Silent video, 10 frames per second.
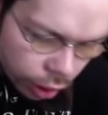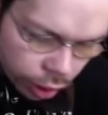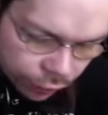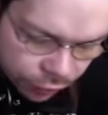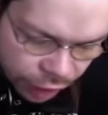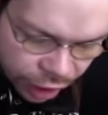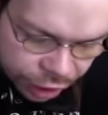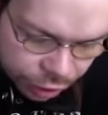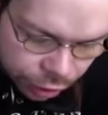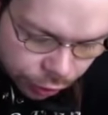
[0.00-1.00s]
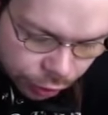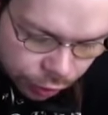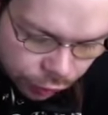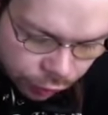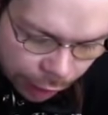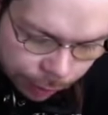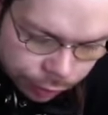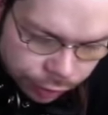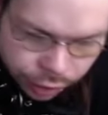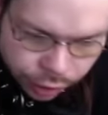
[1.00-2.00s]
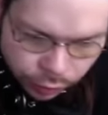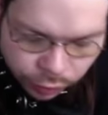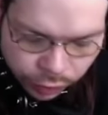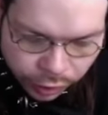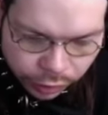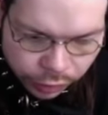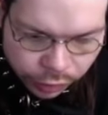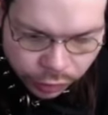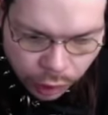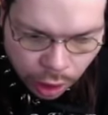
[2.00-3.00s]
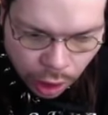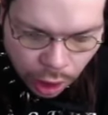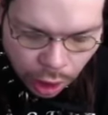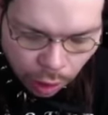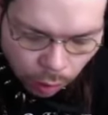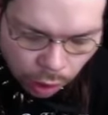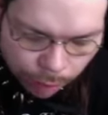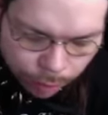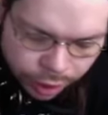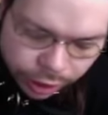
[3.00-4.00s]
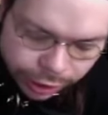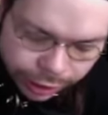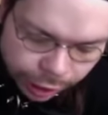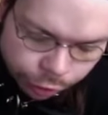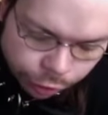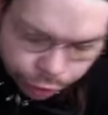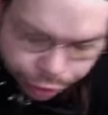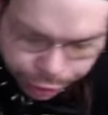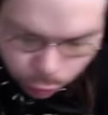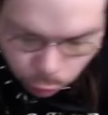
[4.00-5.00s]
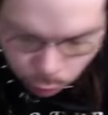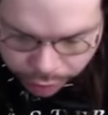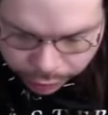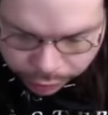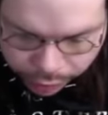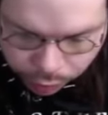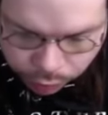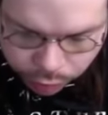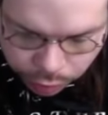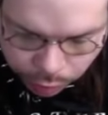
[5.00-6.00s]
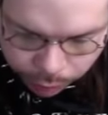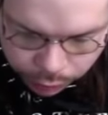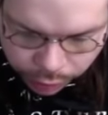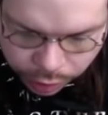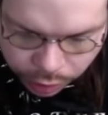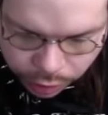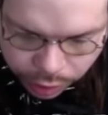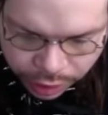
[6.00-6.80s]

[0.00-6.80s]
If the Asian dude in this hypothetical says, well, I'm not going to date her because she's white, I don't, you know what I'm saying?